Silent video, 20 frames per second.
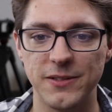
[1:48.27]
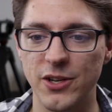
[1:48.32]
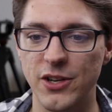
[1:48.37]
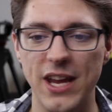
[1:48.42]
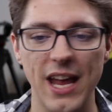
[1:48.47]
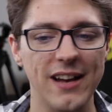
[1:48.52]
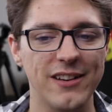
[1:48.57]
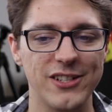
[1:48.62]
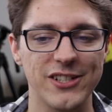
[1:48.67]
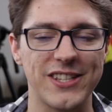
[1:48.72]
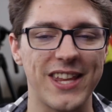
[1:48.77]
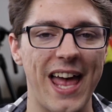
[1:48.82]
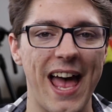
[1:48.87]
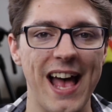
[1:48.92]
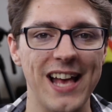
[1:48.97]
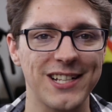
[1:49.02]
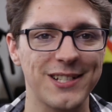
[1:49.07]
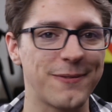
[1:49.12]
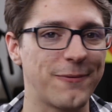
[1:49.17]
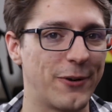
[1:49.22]
You can't just
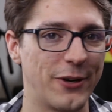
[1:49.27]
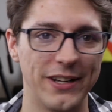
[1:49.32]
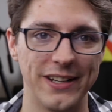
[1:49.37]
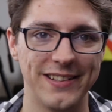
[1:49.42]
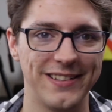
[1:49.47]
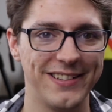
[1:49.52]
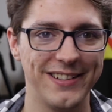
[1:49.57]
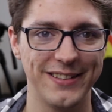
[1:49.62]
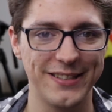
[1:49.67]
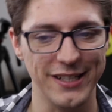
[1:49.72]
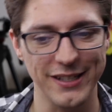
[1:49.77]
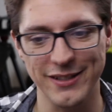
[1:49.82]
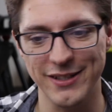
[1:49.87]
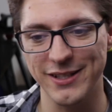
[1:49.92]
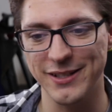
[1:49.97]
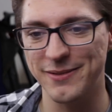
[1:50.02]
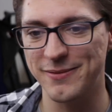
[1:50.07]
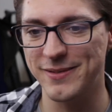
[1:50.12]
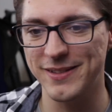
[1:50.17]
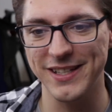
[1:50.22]
ask for it. It's
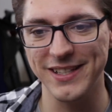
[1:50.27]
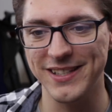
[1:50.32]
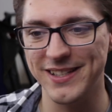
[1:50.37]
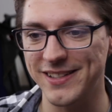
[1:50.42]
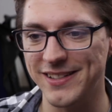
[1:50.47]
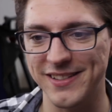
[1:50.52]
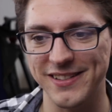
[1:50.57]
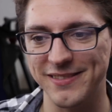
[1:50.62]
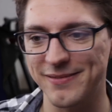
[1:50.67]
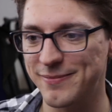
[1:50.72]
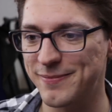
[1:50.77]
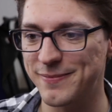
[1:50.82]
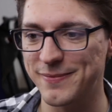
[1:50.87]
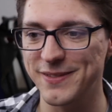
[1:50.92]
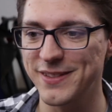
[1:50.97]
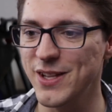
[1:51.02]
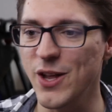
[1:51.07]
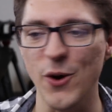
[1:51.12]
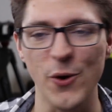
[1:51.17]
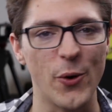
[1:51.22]
just
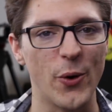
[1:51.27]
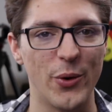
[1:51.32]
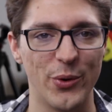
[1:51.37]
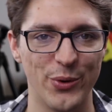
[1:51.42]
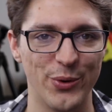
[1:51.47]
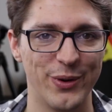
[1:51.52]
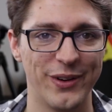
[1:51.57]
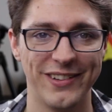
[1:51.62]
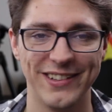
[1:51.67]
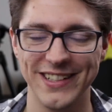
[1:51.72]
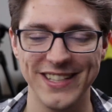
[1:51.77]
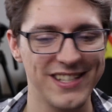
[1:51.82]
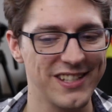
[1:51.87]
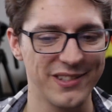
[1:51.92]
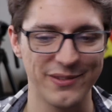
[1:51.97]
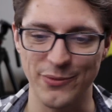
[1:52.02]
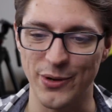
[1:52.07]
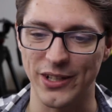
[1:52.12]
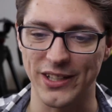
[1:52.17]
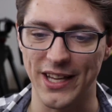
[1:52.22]
no. It
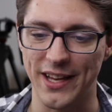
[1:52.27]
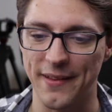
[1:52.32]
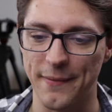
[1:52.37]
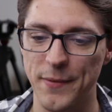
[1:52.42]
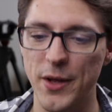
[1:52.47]
doesn't work like